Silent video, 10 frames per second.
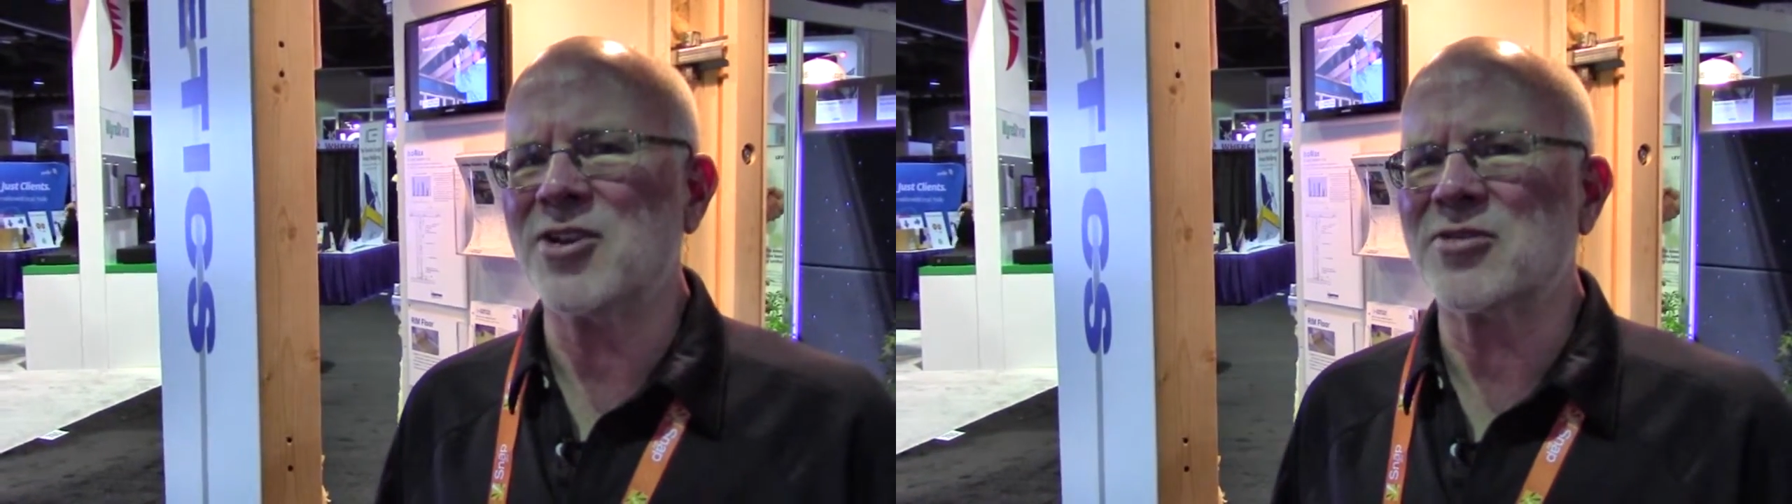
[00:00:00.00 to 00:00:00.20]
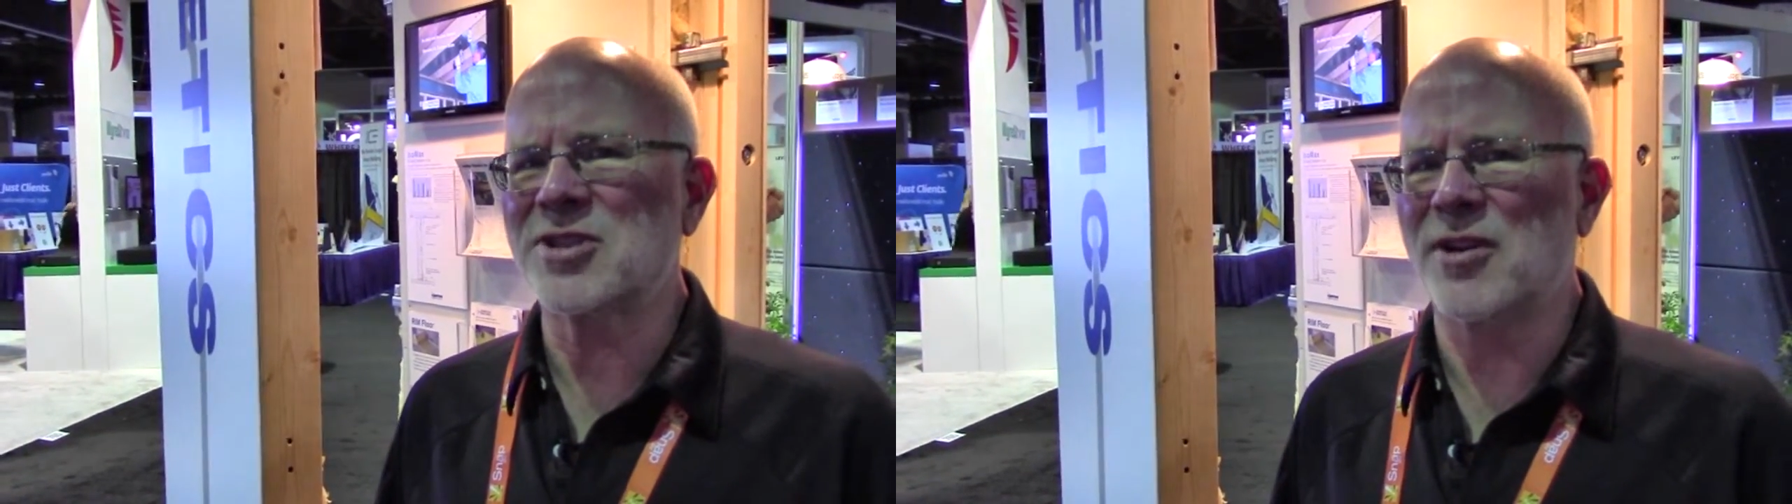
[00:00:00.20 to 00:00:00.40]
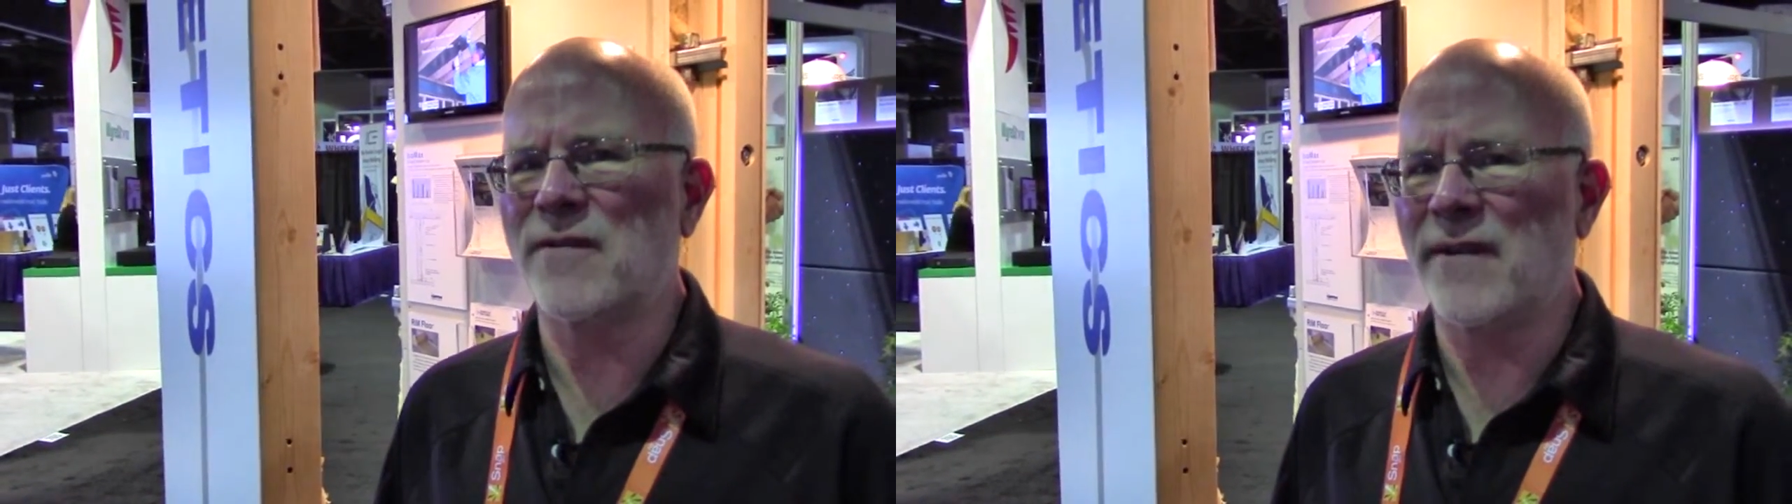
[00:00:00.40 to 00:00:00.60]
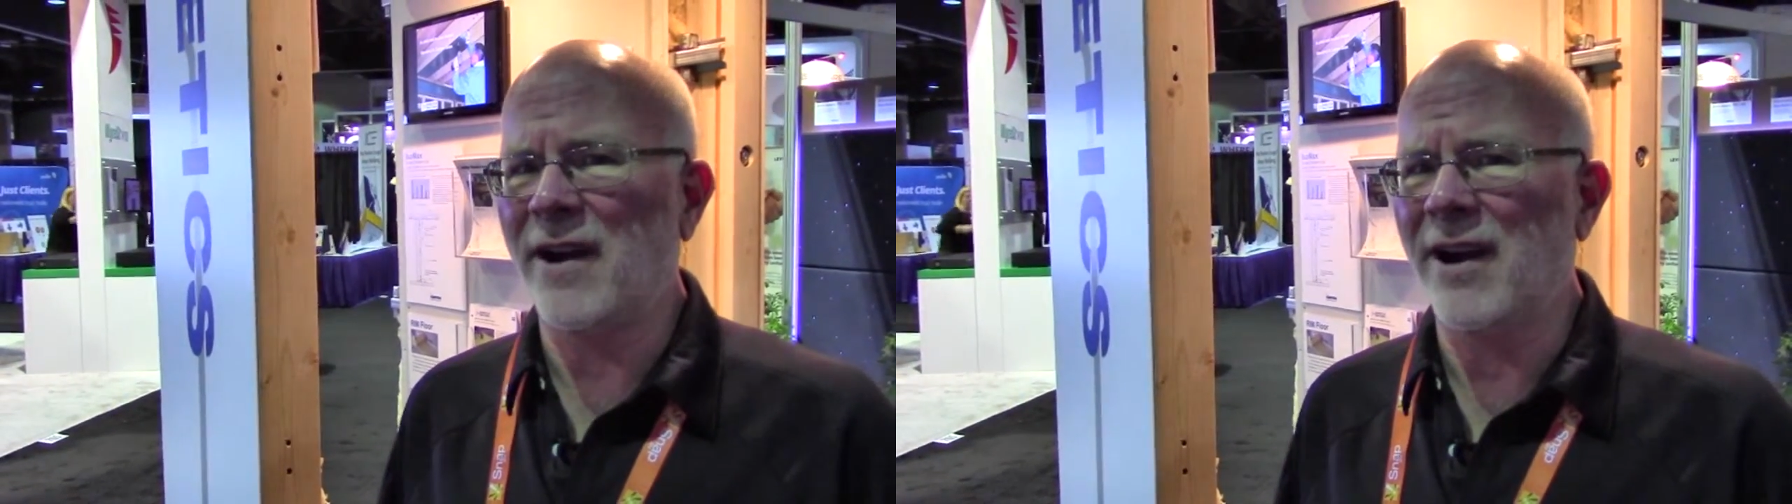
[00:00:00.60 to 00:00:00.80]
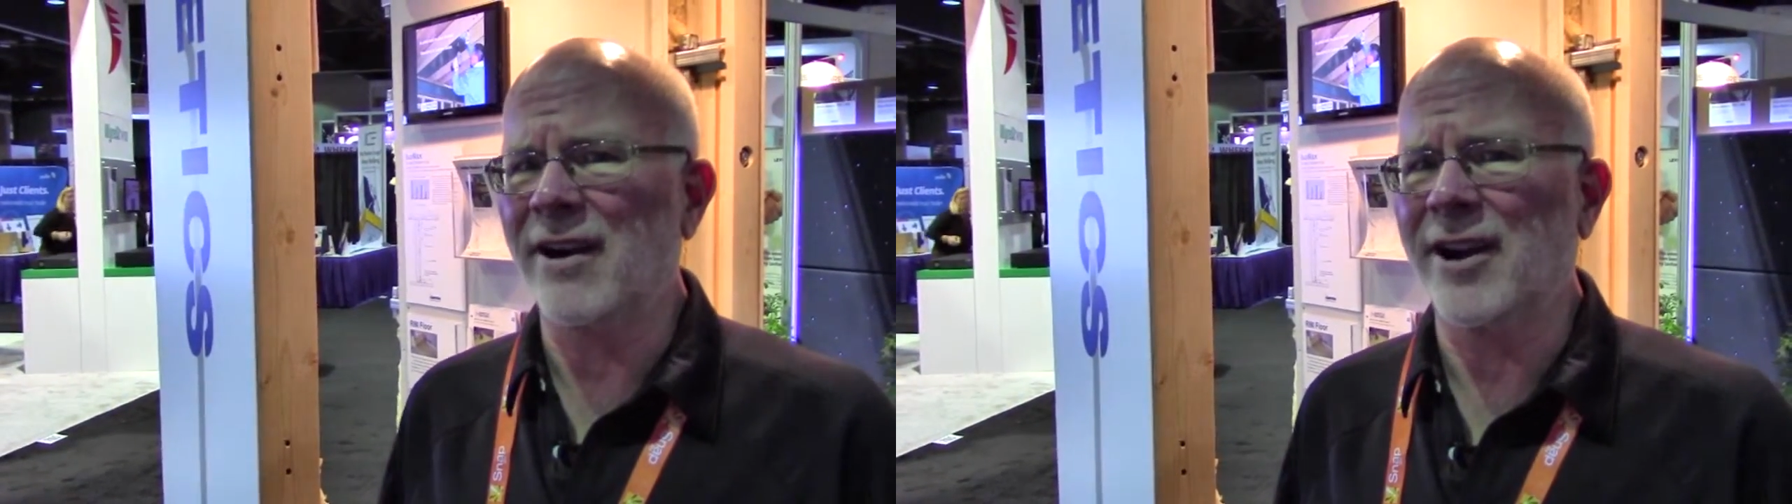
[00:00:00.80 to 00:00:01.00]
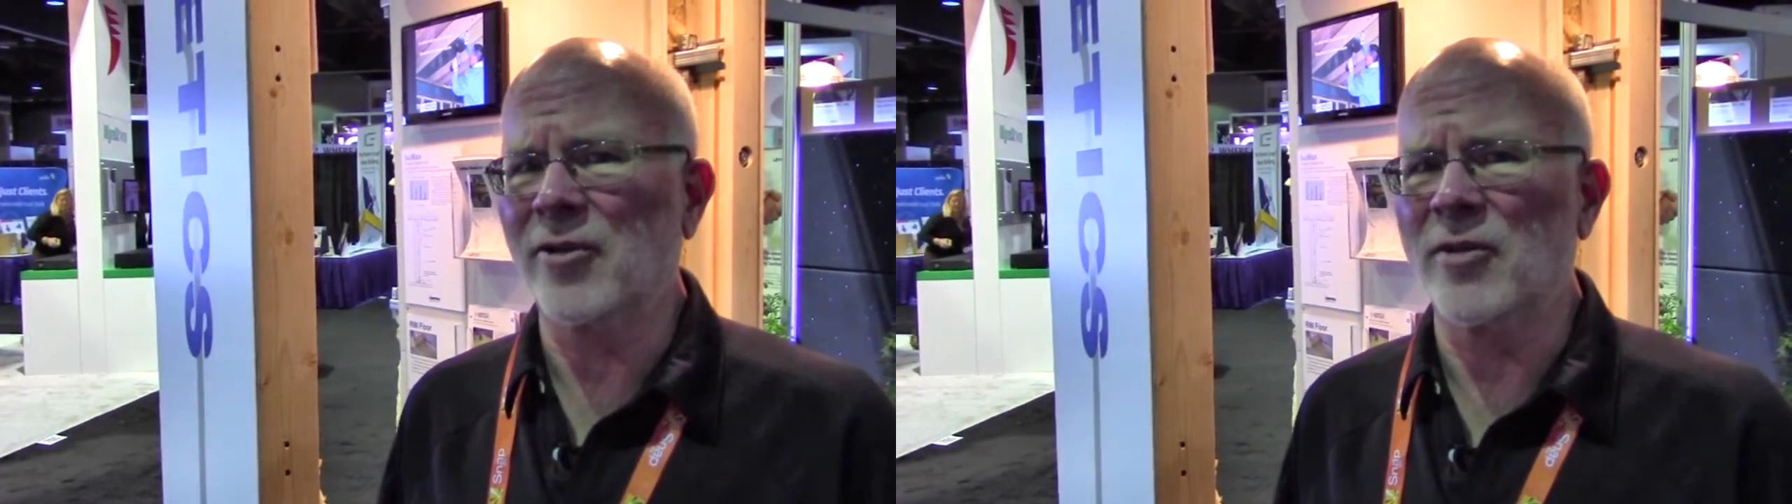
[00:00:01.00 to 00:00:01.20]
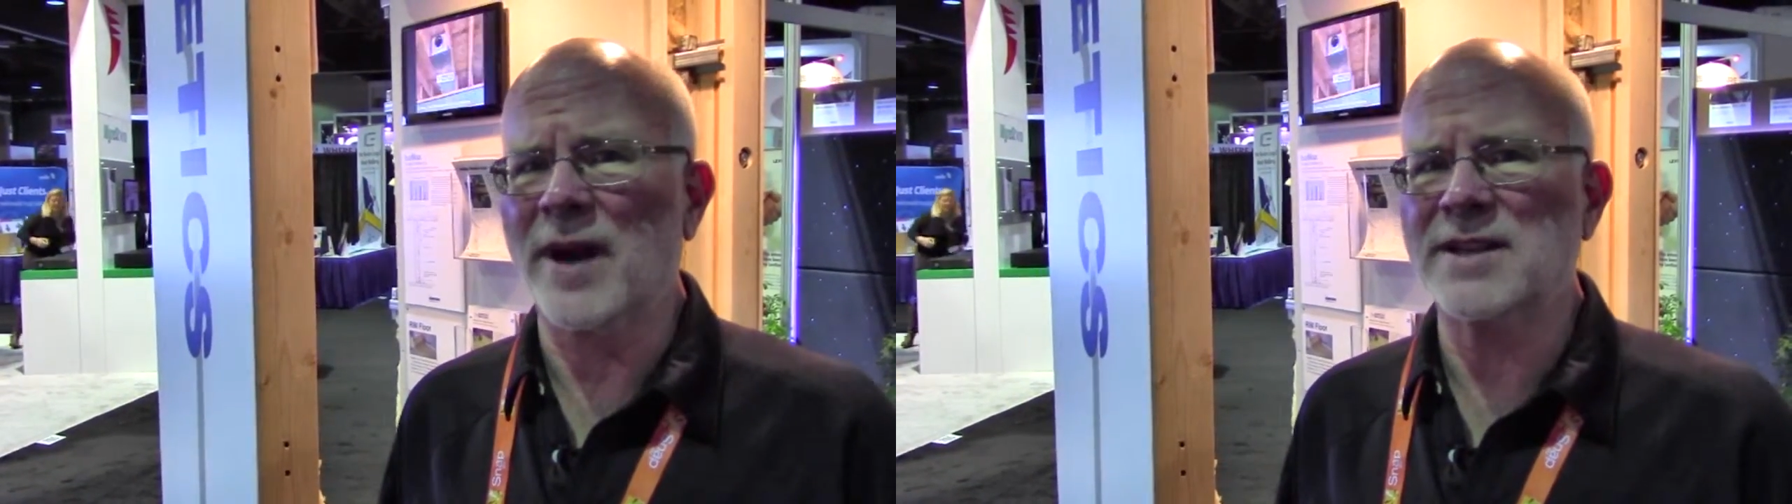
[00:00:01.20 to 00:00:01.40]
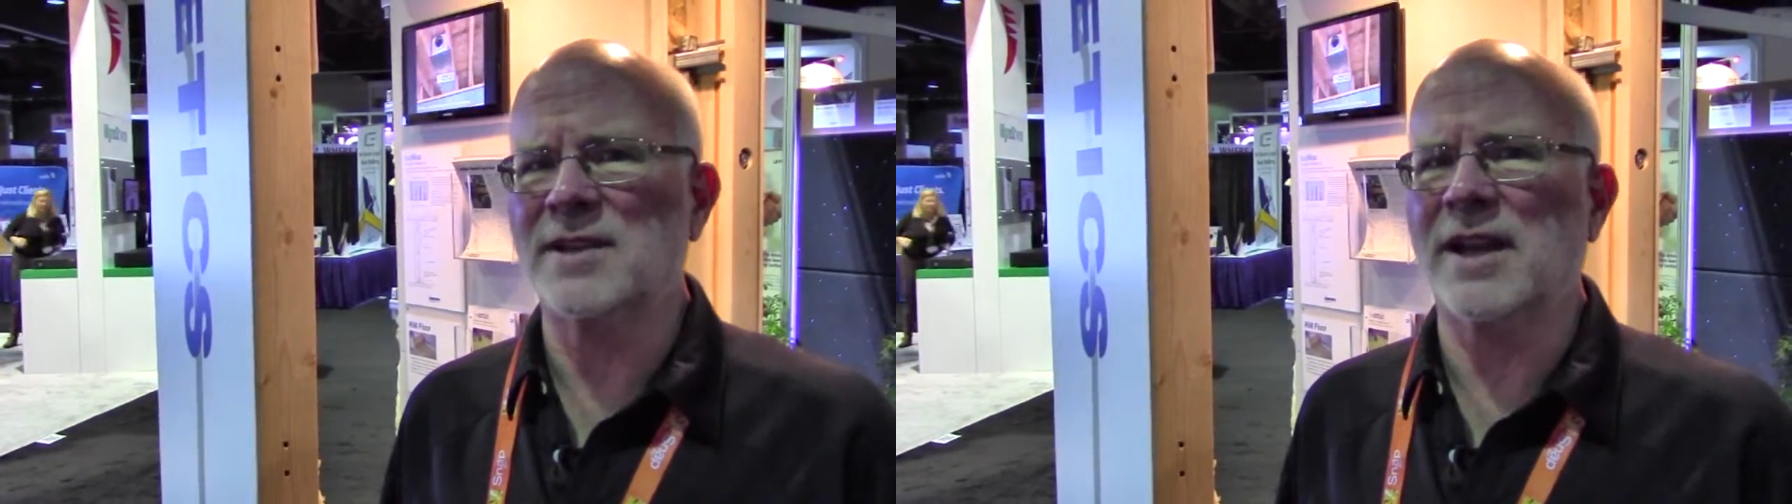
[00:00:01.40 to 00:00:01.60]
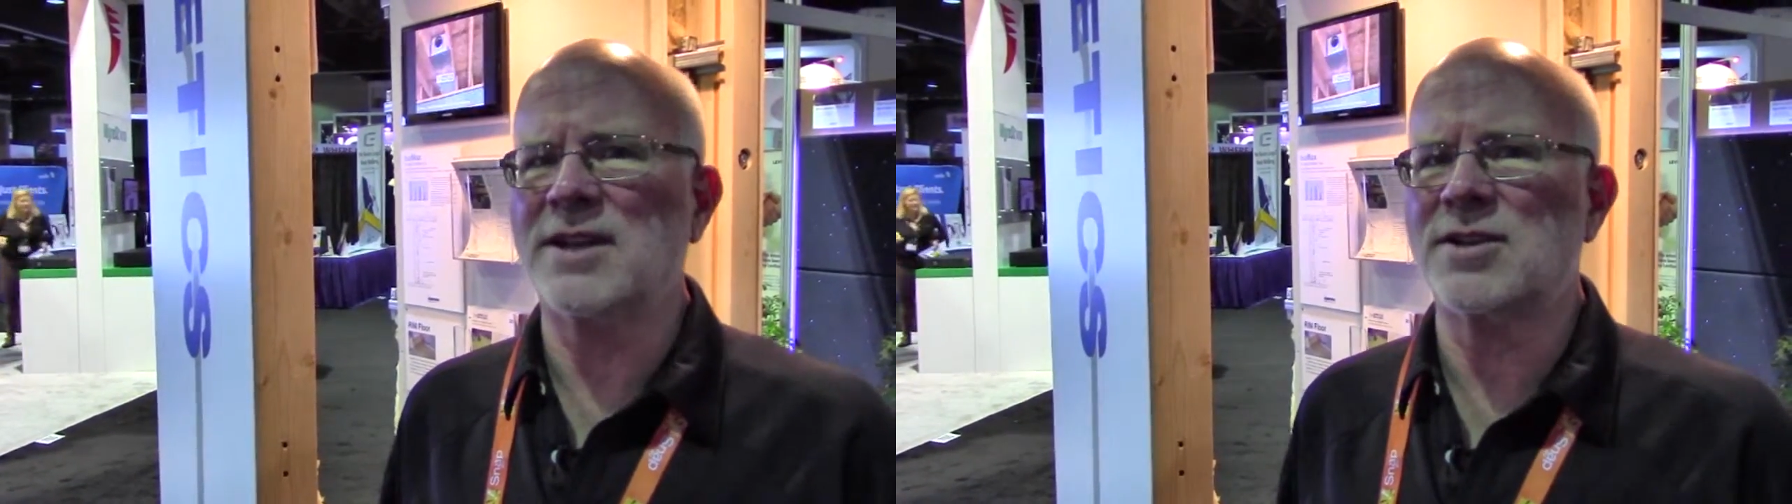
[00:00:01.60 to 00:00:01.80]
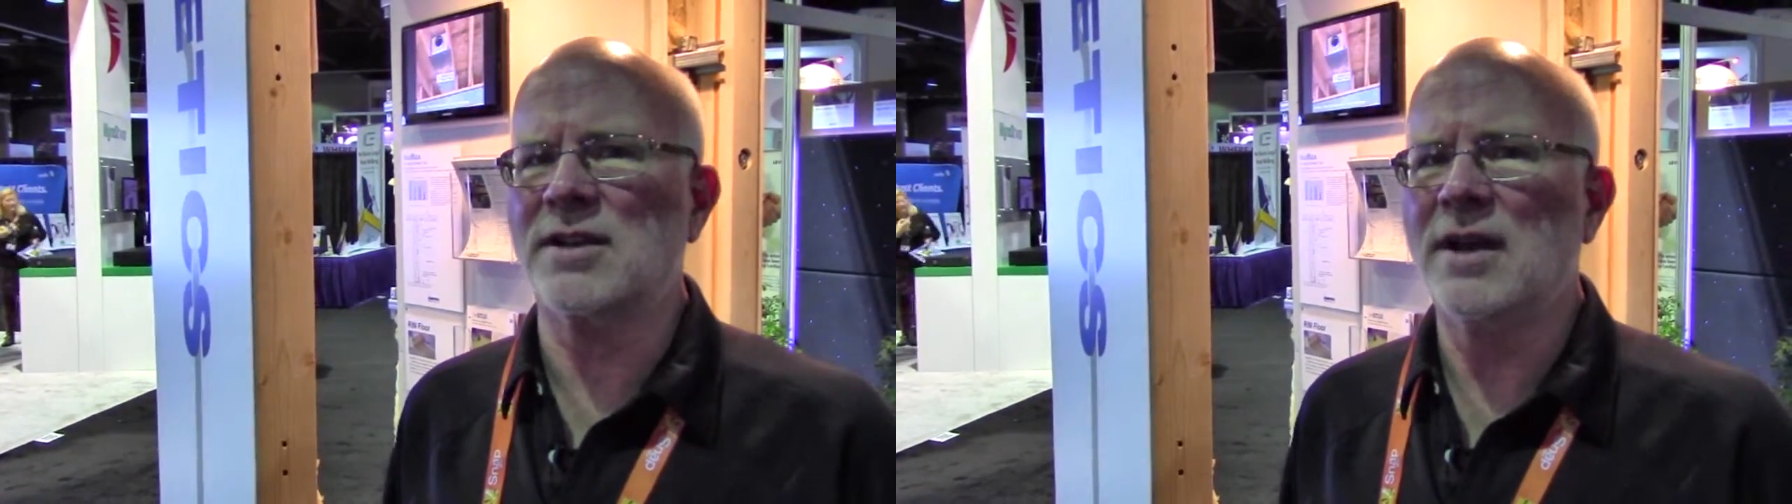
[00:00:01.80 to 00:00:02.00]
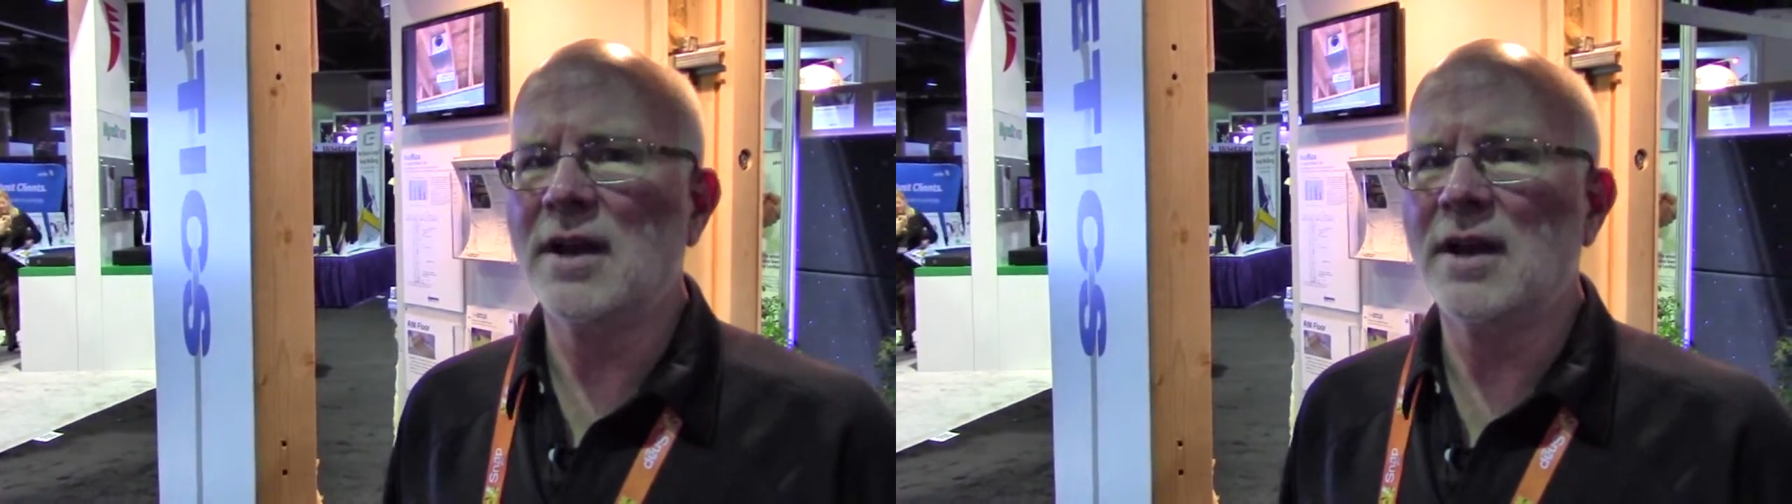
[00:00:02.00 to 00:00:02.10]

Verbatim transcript: you so far in room isolation